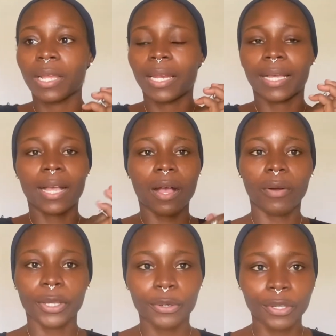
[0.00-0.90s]
Like, how
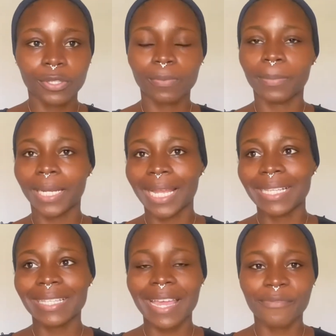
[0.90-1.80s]
are you going to
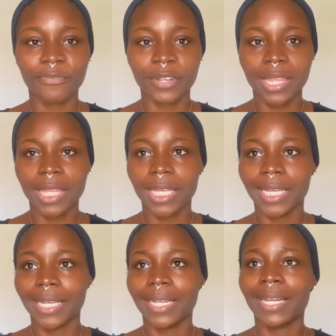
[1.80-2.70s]
balance
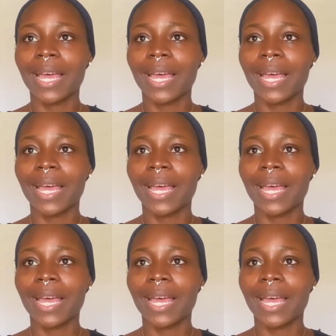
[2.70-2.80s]
everything?